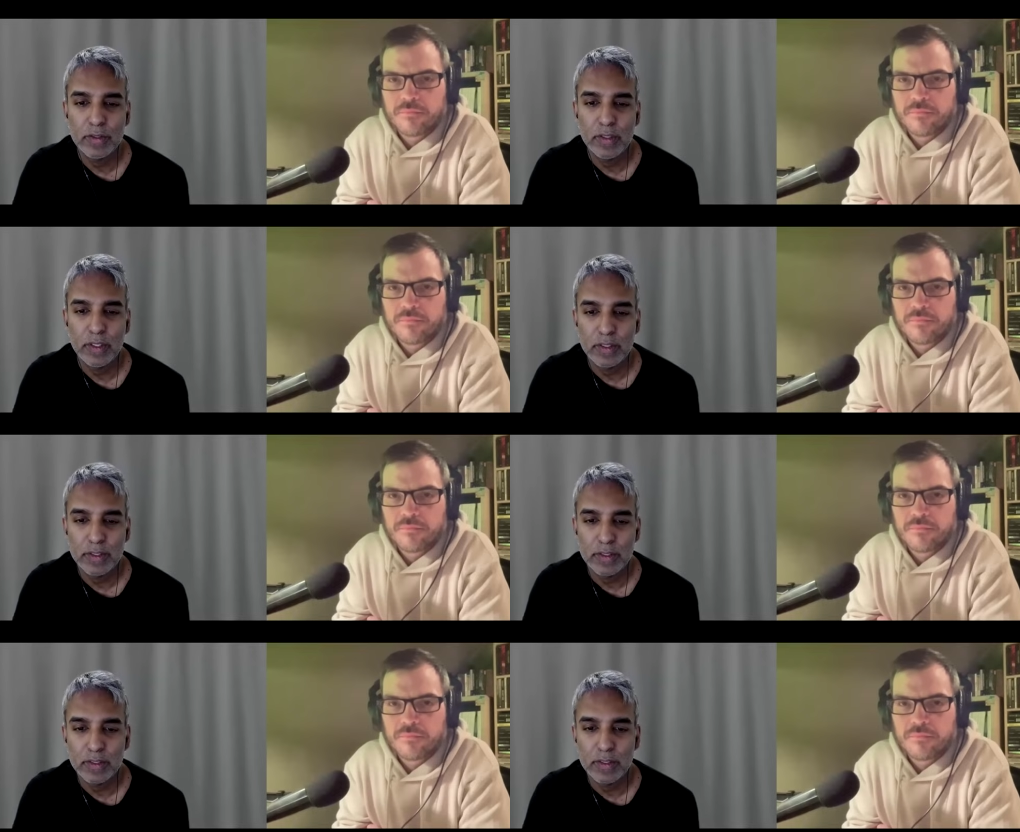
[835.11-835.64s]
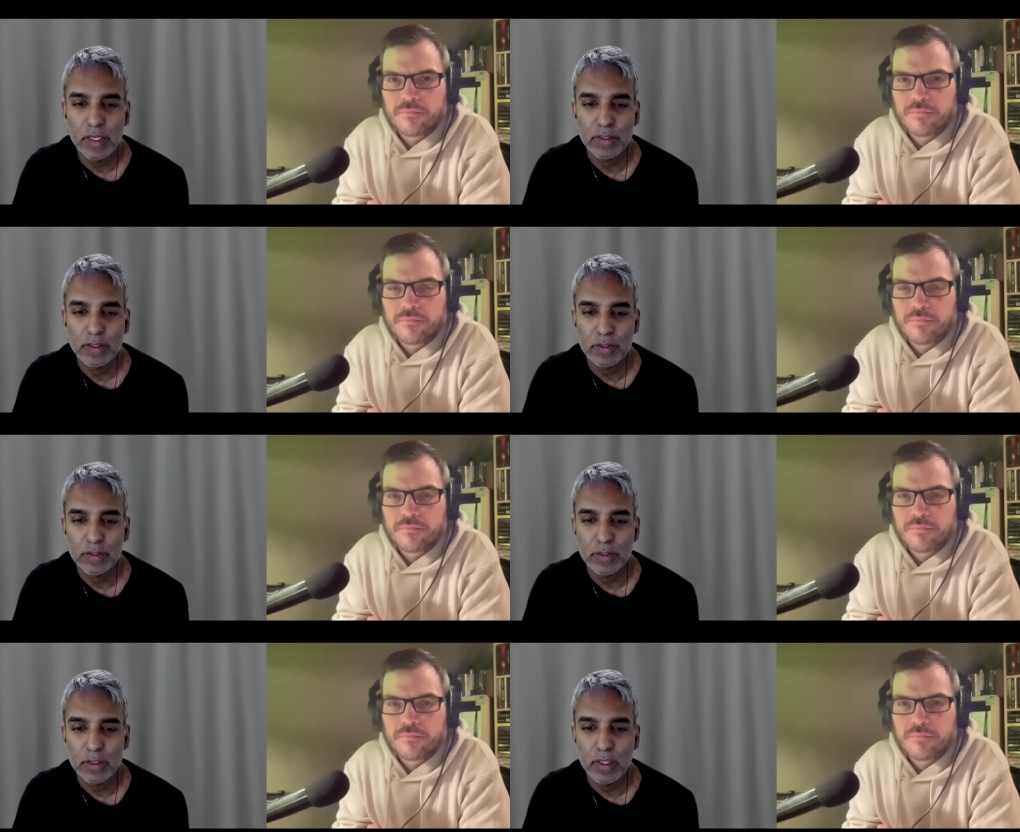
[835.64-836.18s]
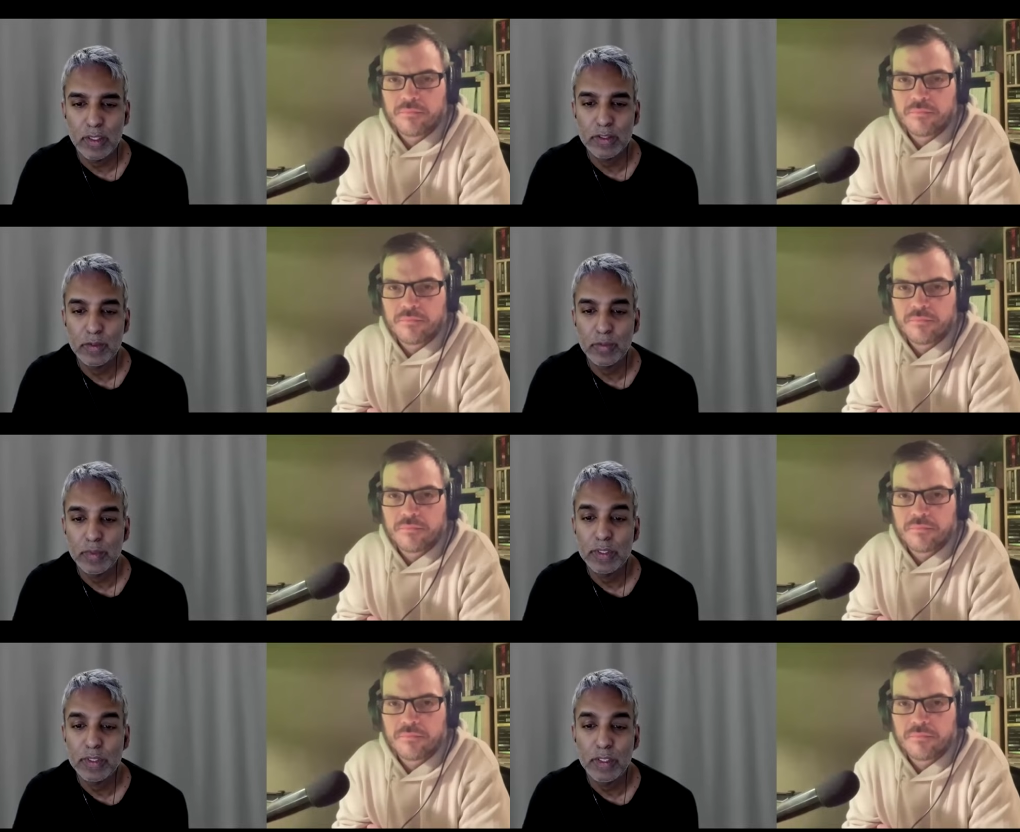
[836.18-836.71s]
Speaker 1: and the disaster in Gaza
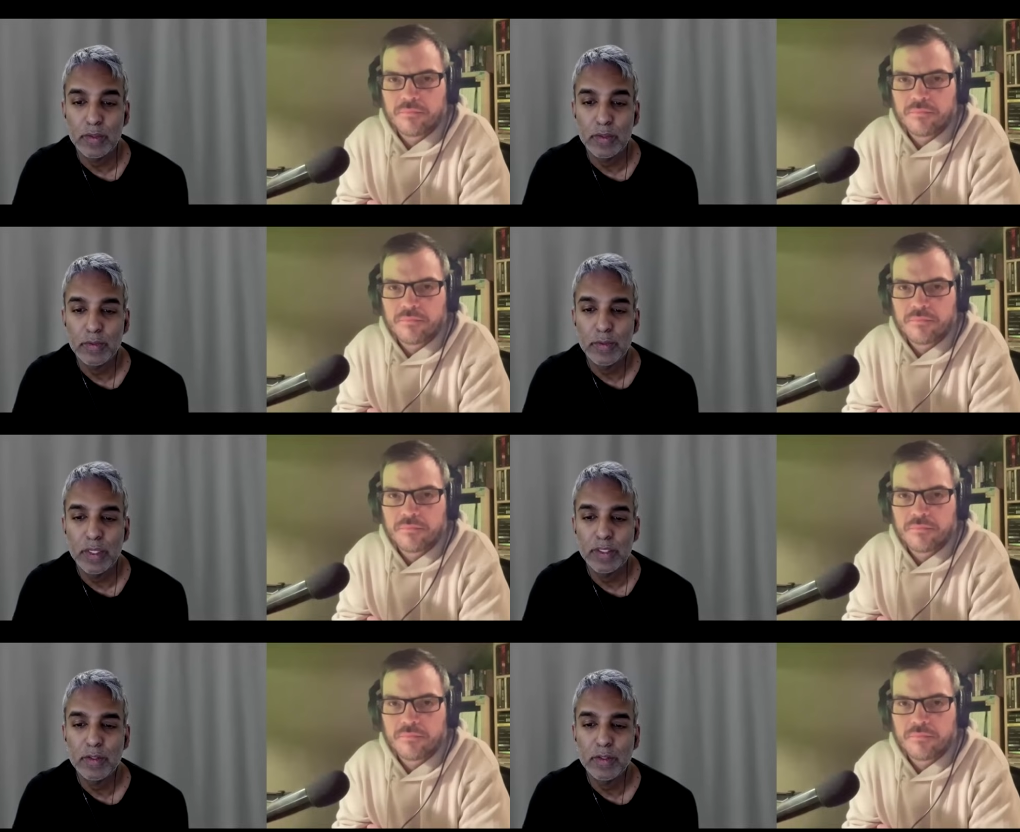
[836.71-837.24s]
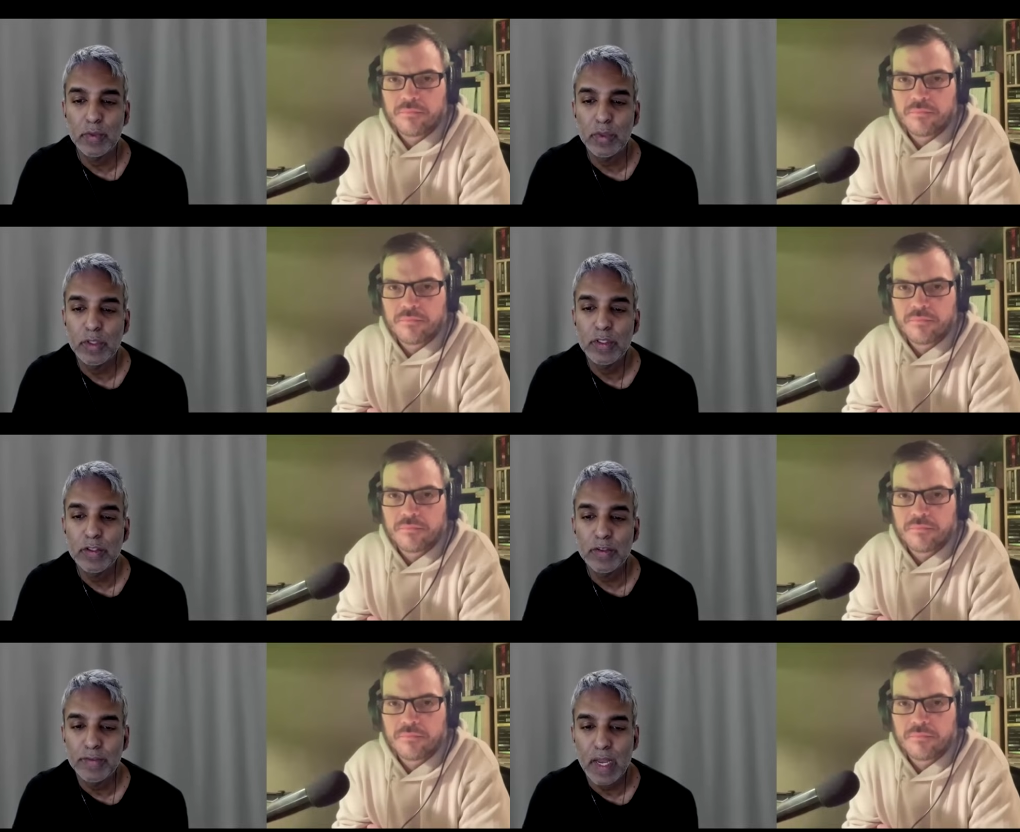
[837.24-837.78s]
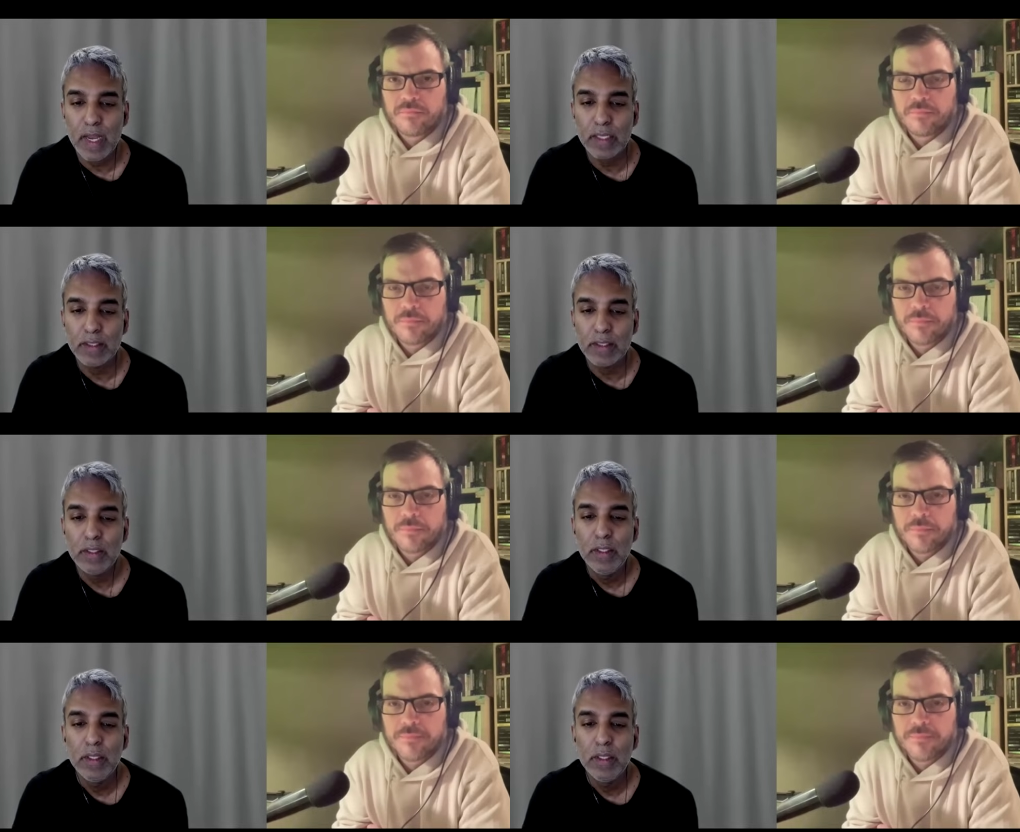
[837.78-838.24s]
once again reminds the world of the fact